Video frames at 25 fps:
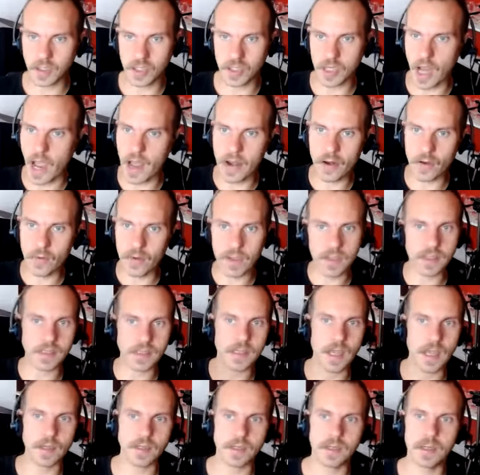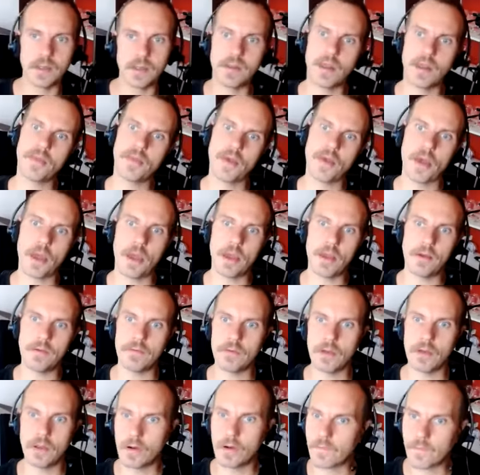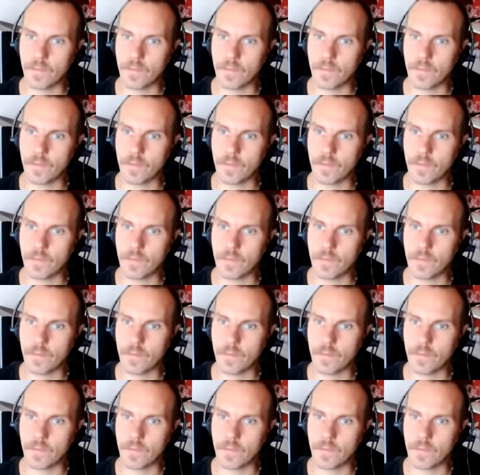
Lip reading: shadowing session that they,